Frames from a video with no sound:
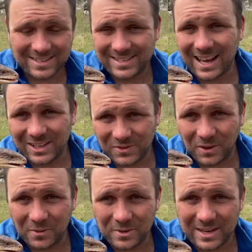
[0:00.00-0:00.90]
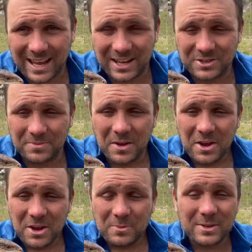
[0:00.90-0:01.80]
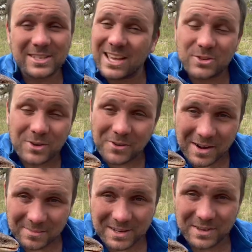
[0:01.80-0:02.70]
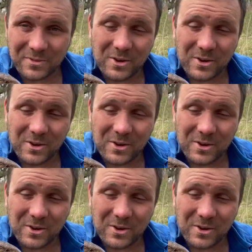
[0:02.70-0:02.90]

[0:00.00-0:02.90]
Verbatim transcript: Your tails fall off when you catch them. But skinks are incredibly diverse.